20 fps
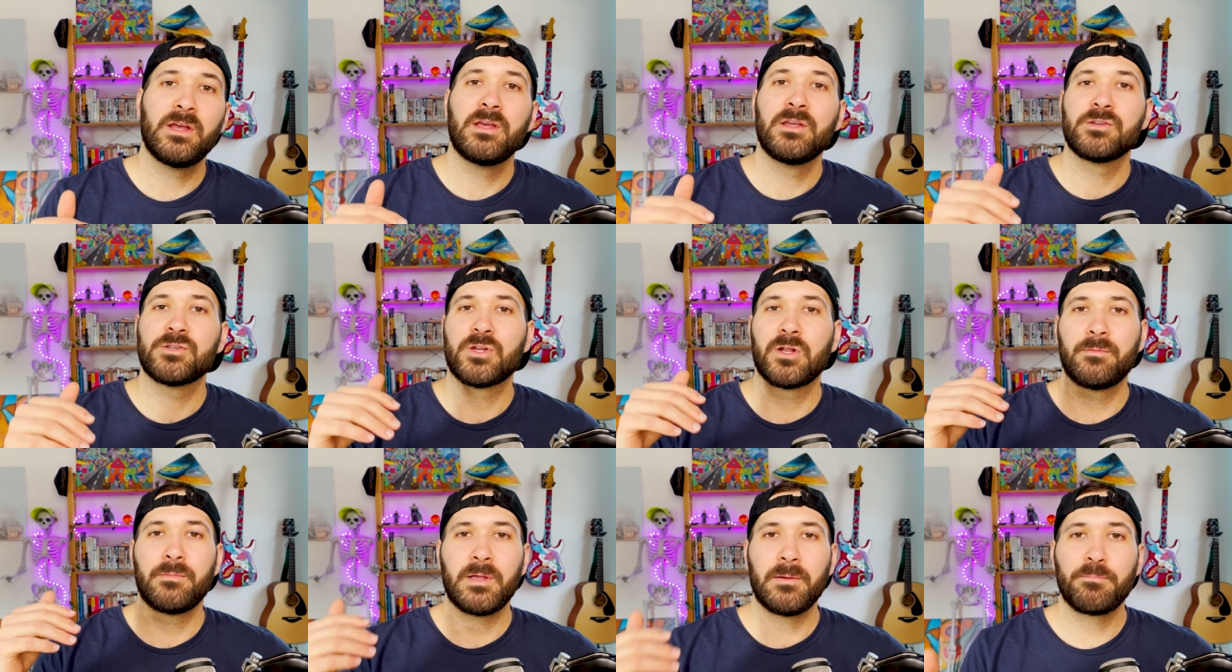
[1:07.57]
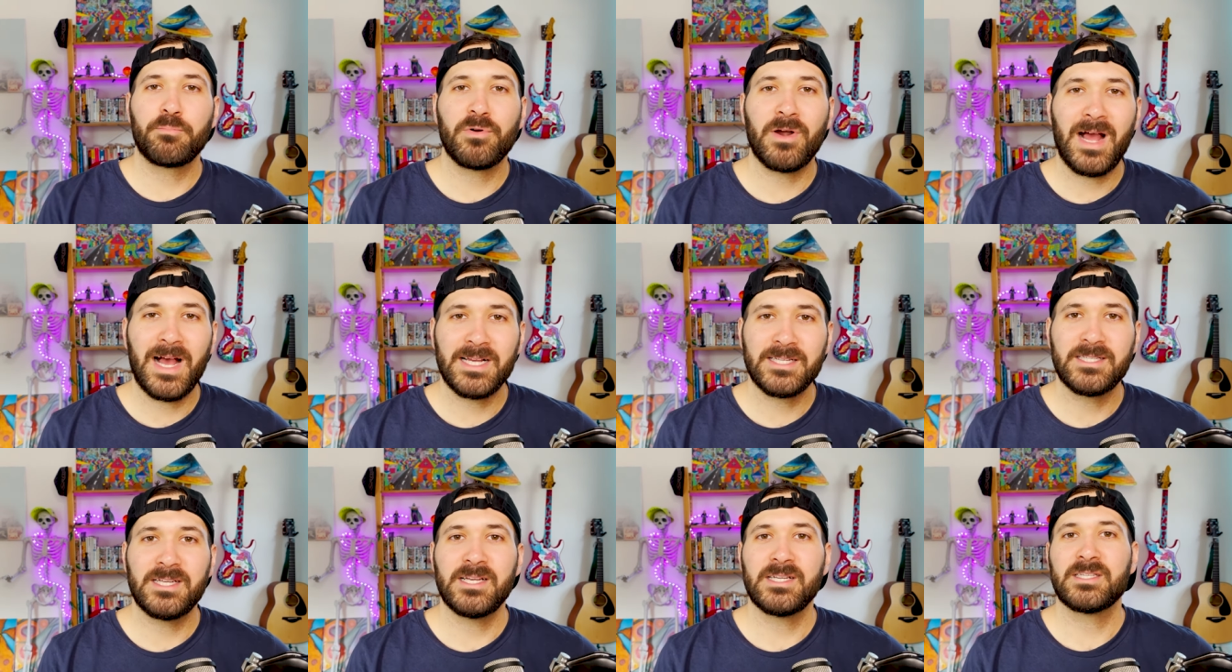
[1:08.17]
There's gonna be a
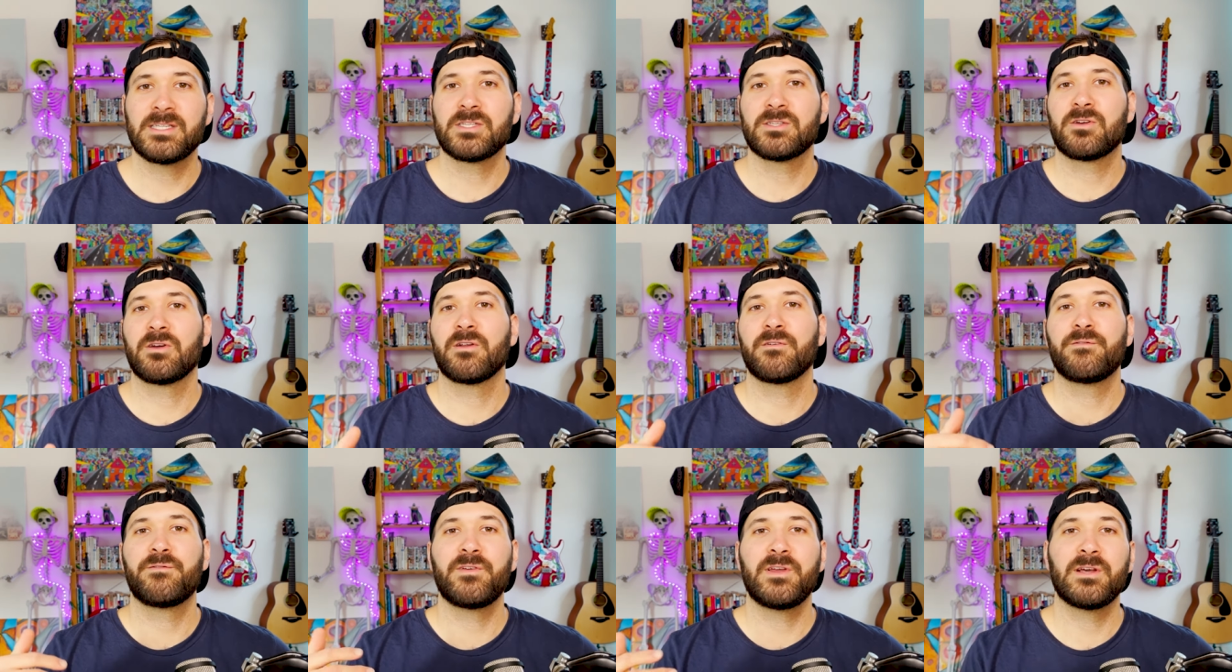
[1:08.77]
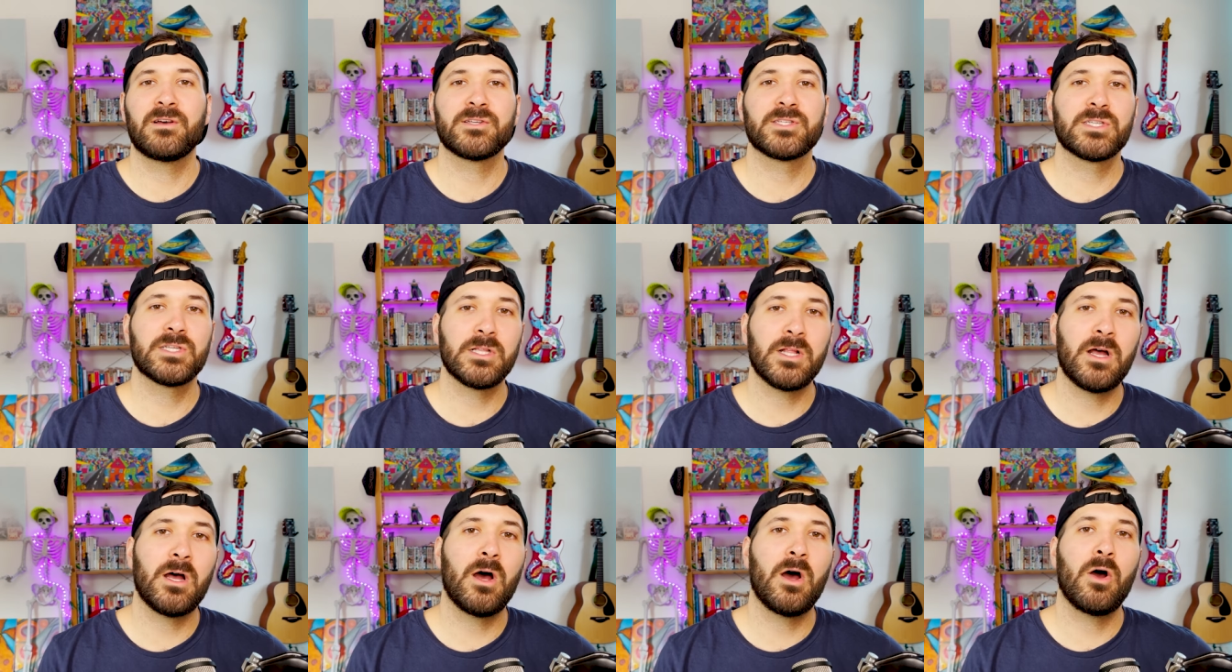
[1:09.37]
process. It's gonna feel
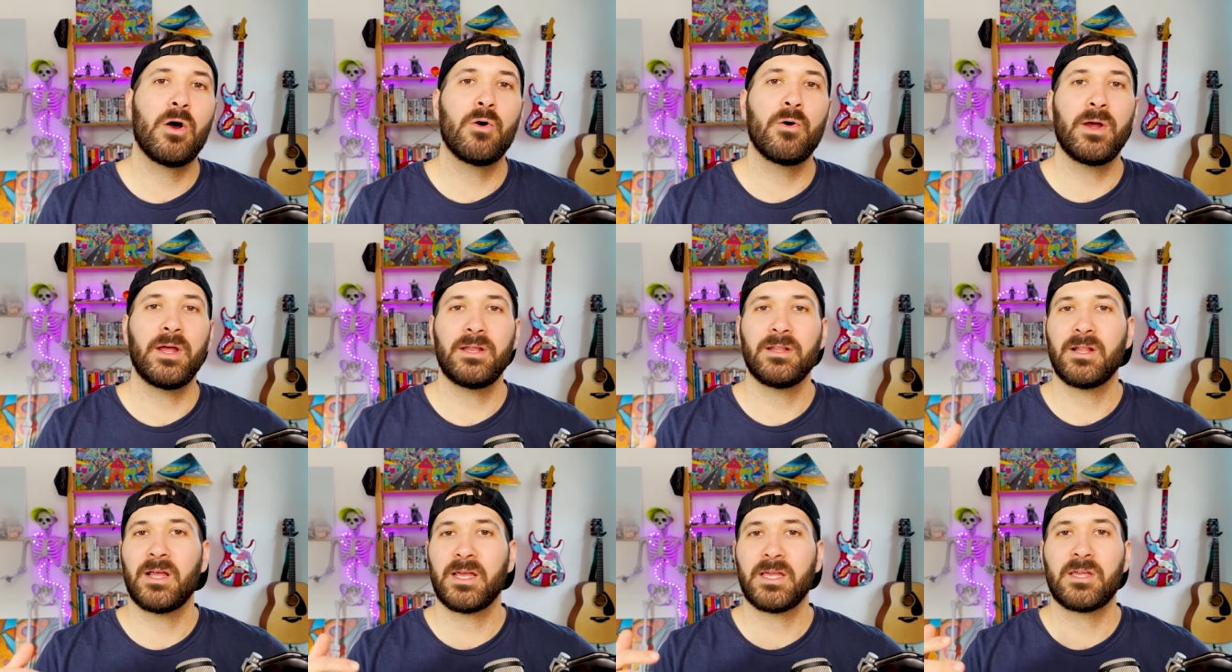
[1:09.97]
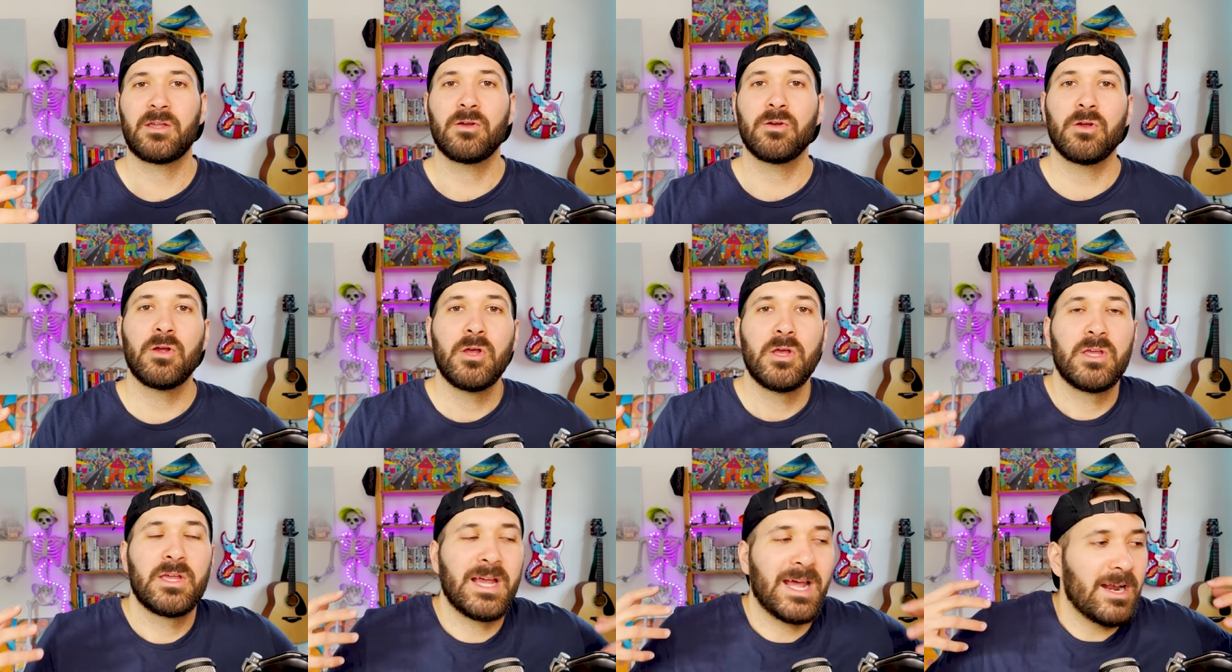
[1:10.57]
slow and like you're
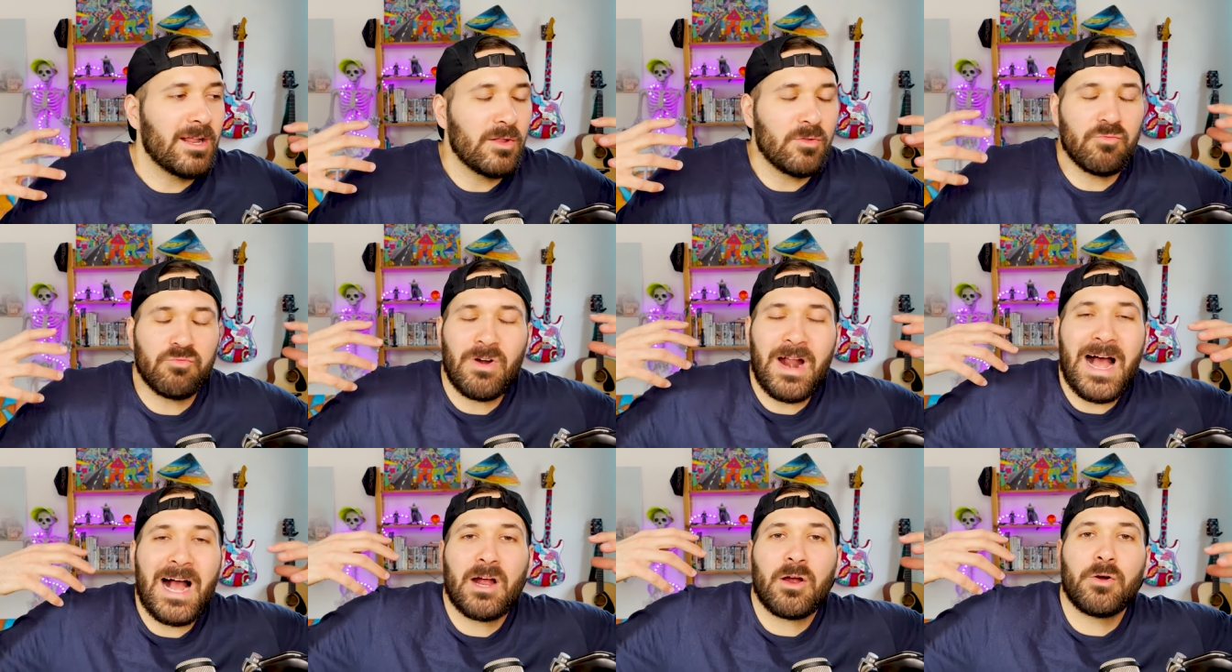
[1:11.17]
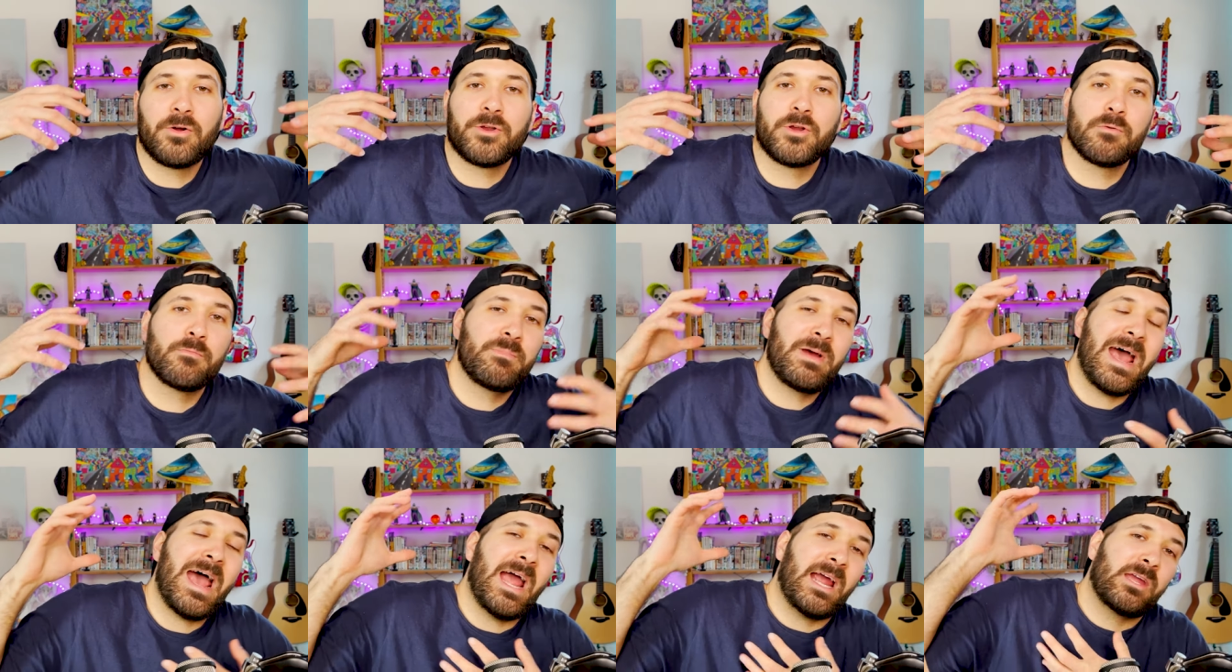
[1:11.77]
you got a little rock on your
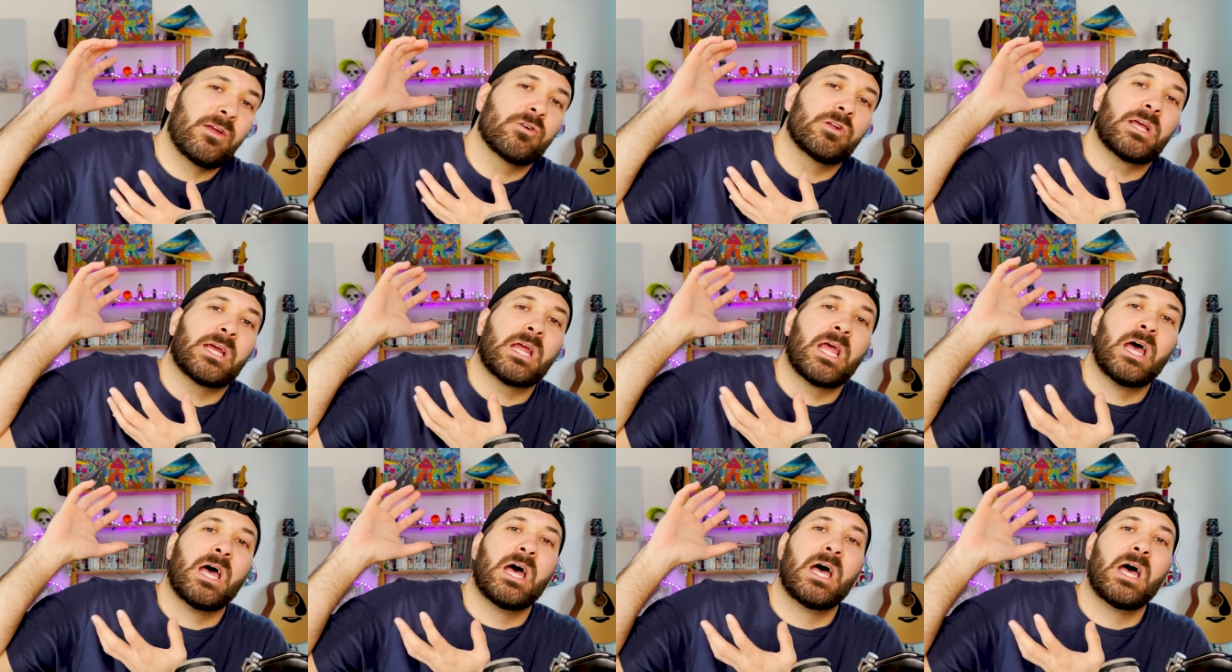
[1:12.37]
back. You're like,